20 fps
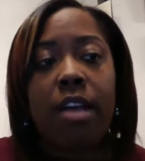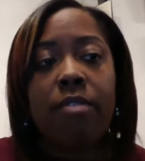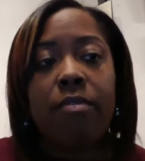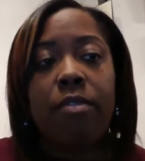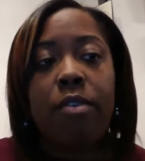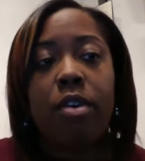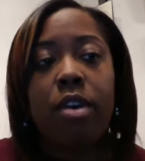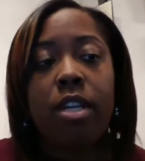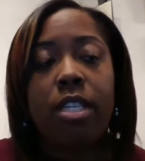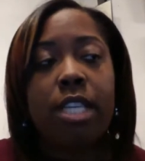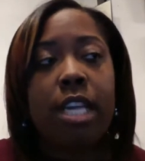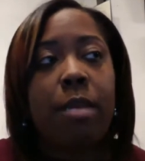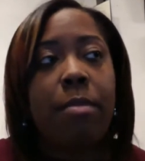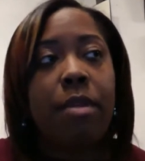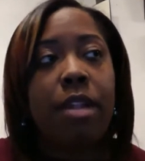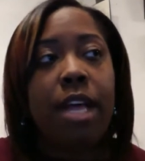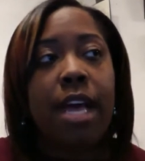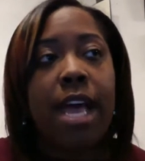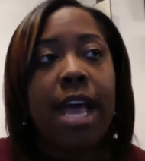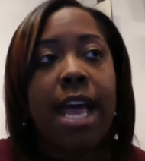For
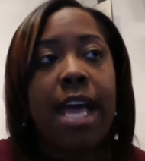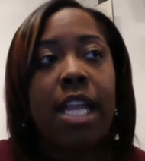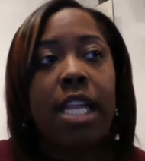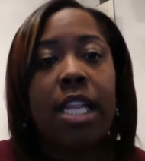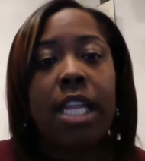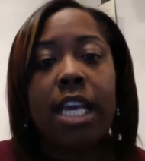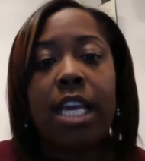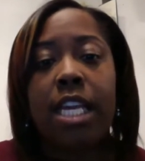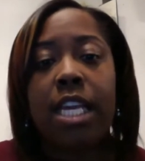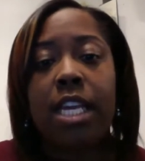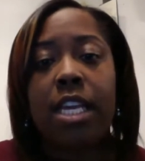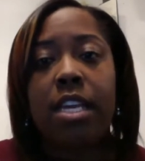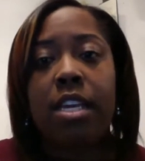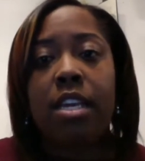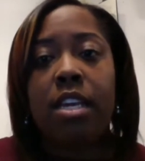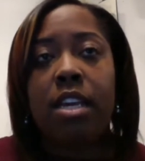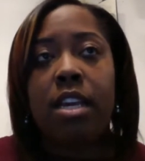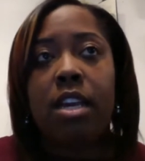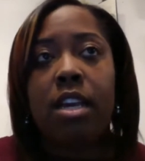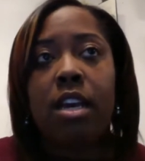example, I had a
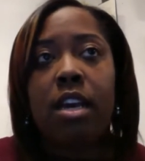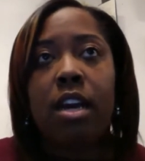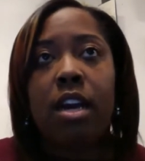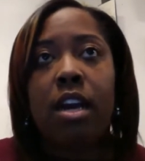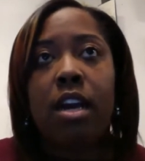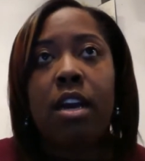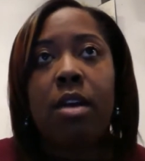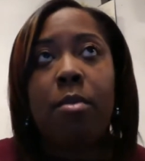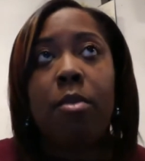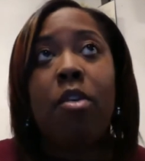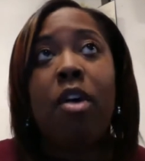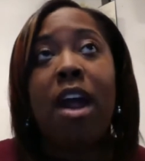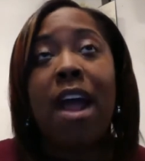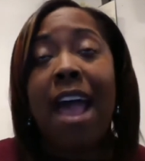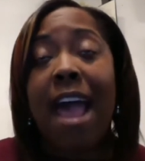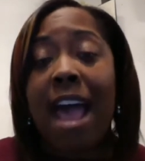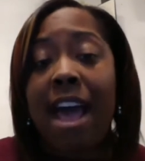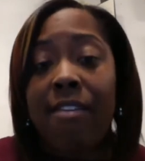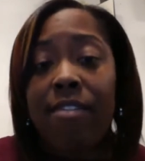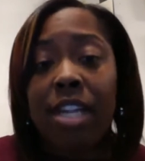lady, or I
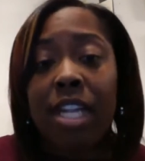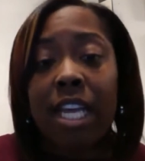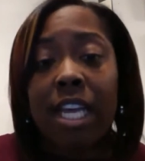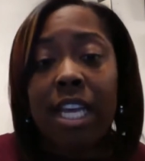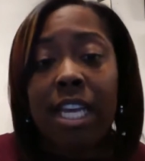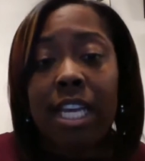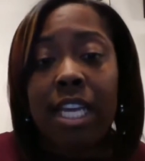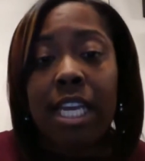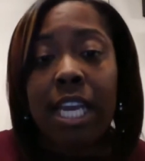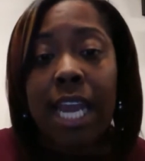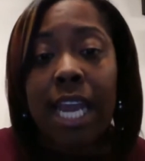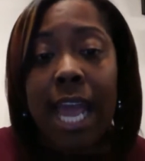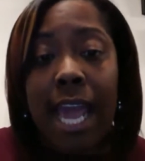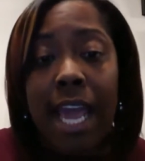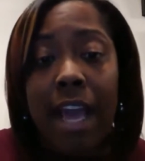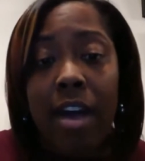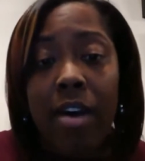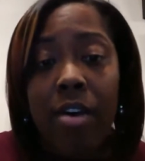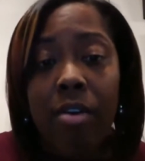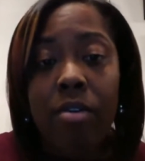have a lady
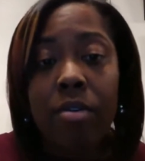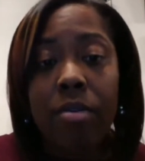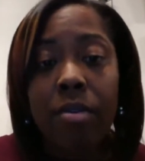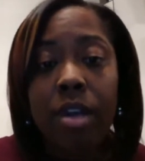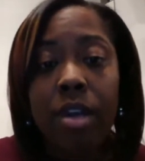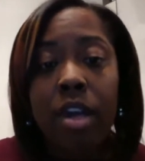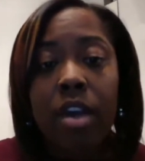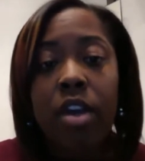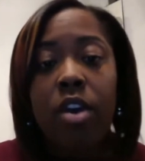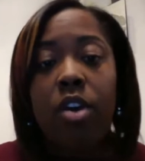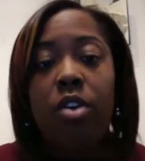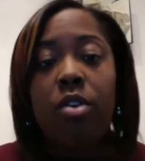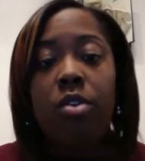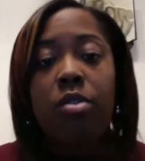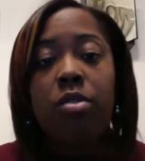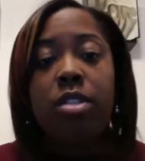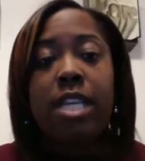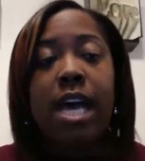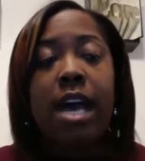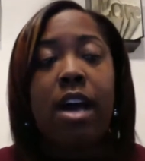now,
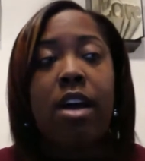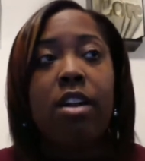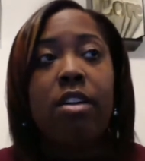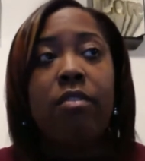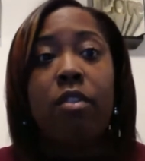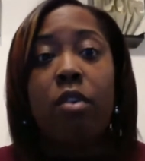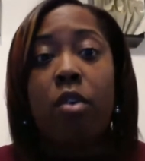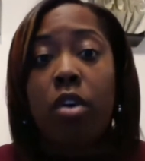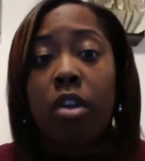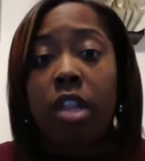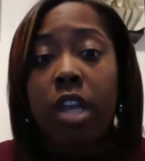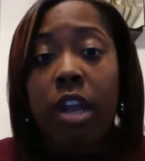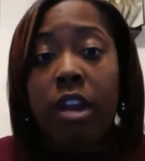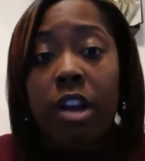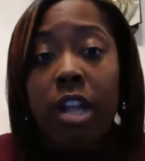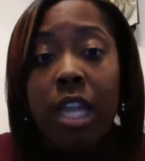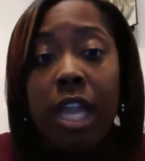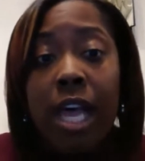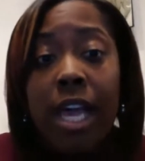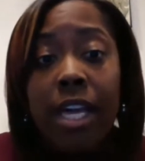who's out of North
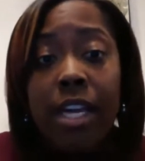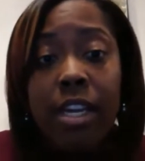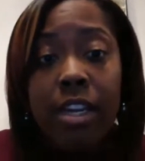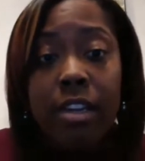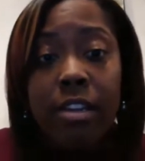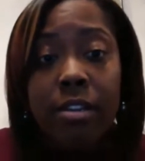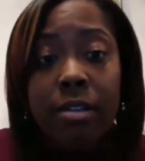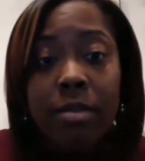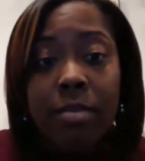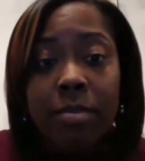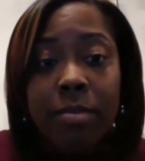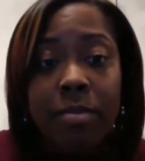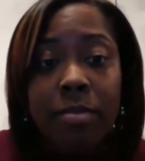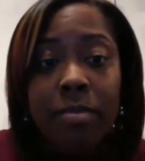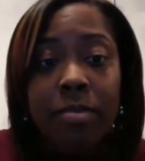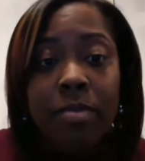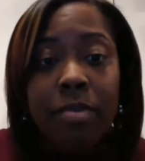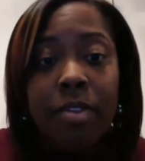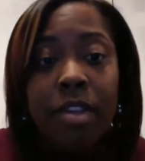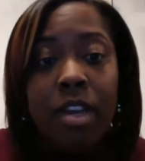Carolina,
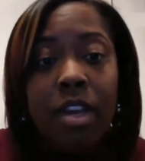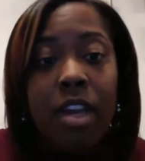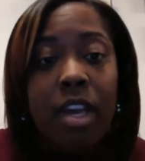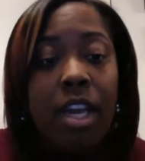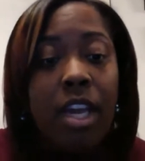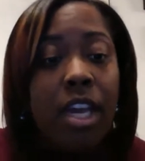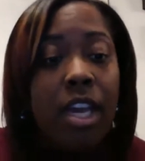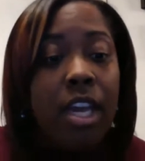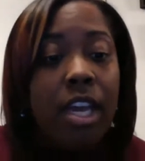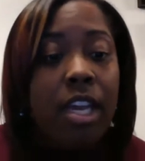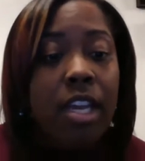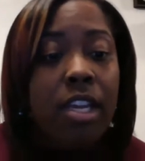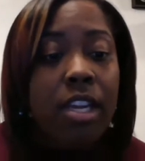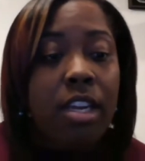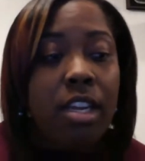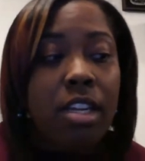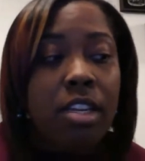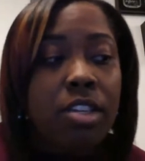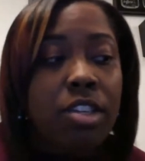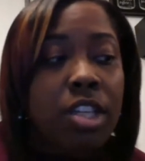and
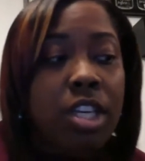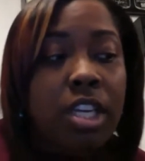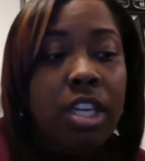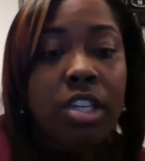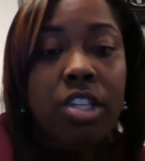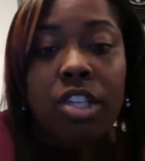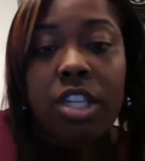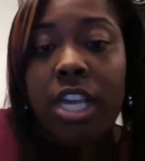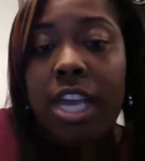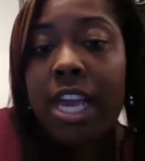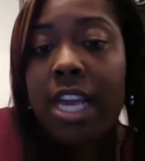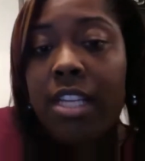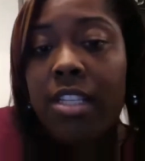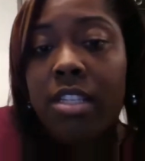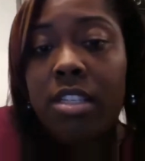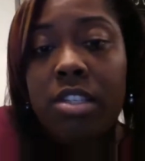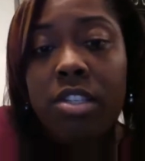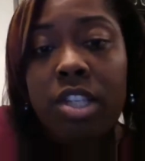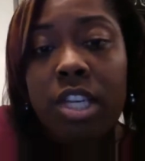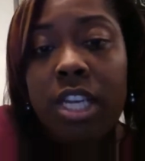she
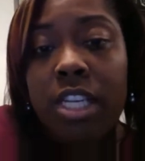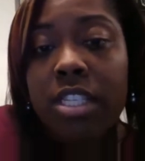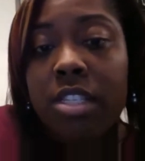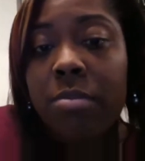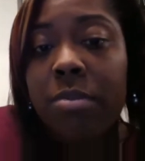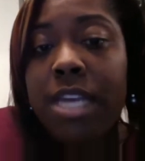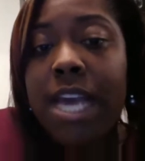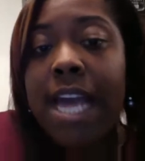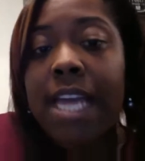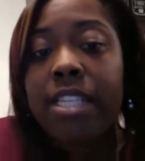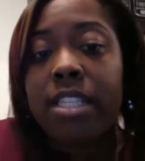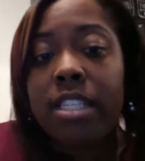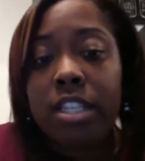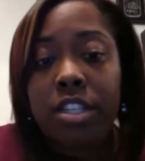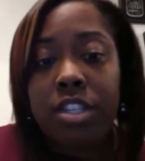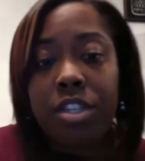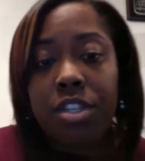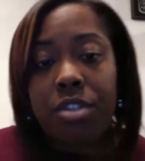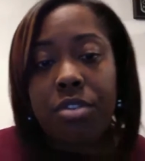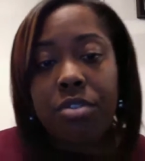has some tax
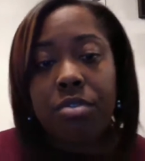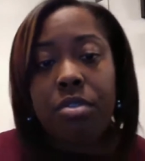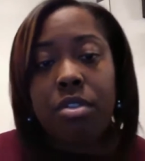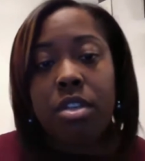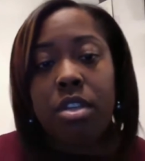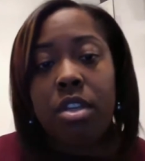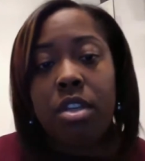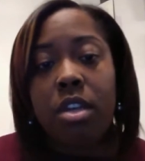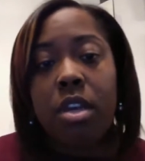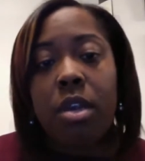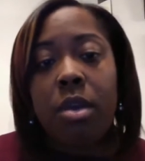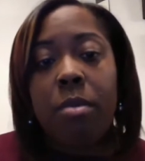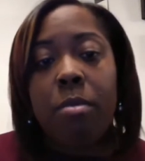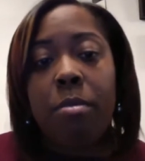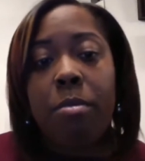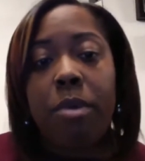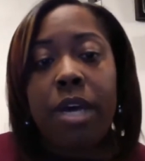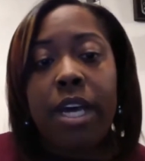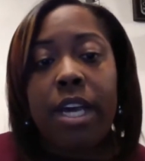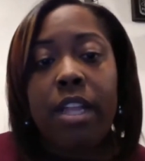issues.
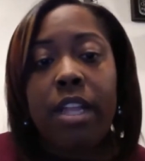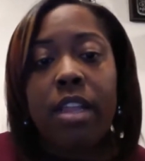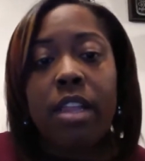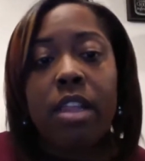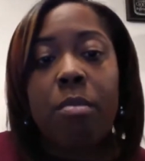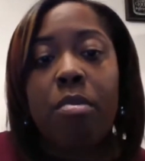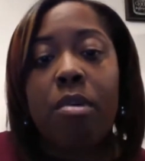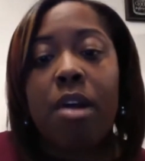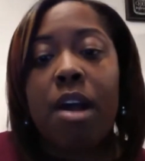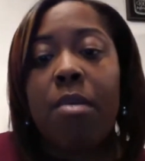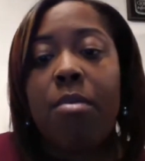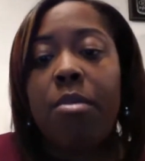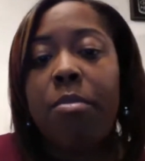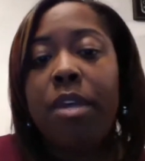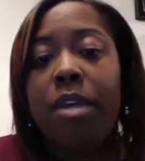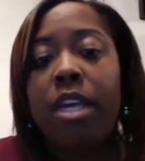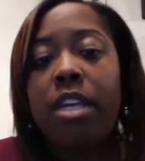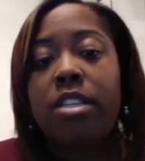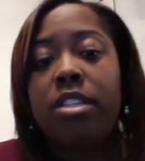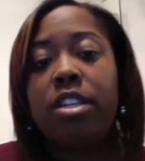But the problem
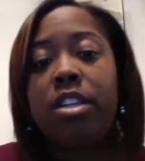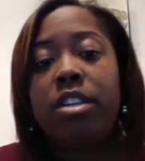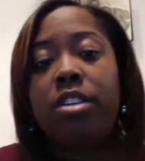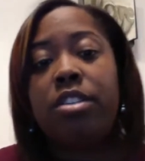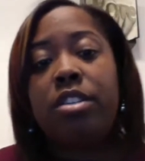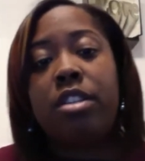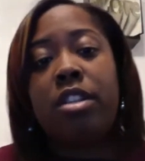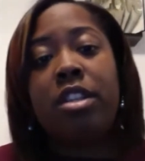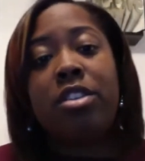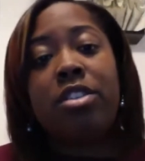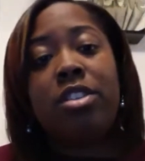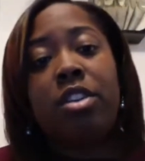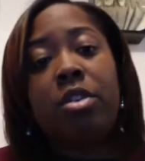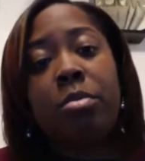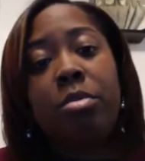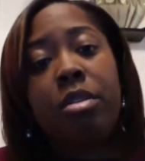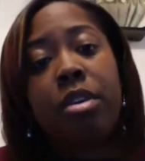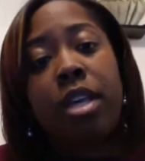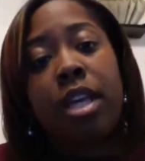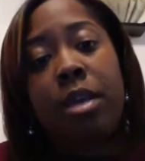is there's no
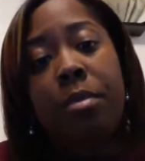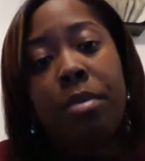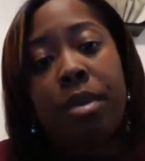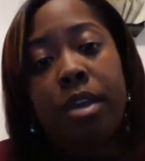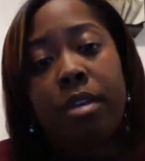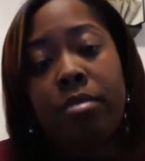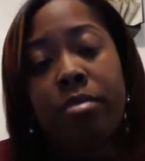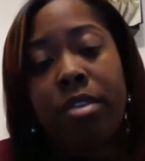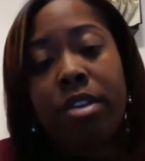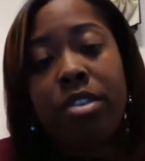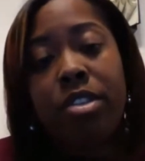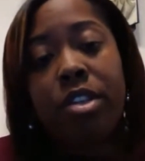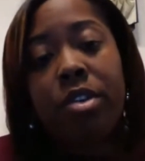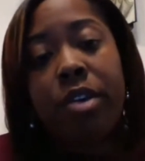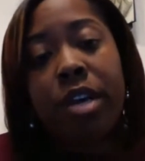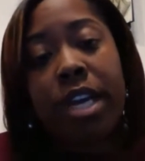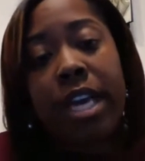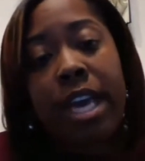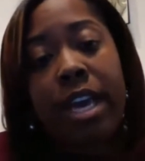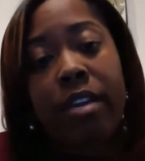bookkeeping. There's no
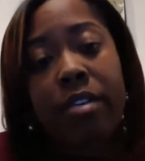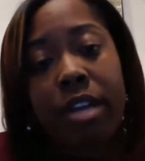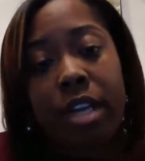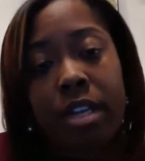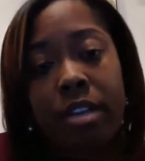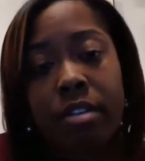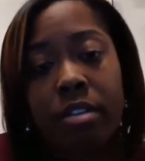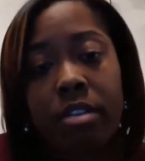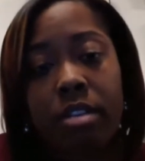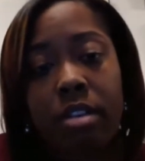accounting.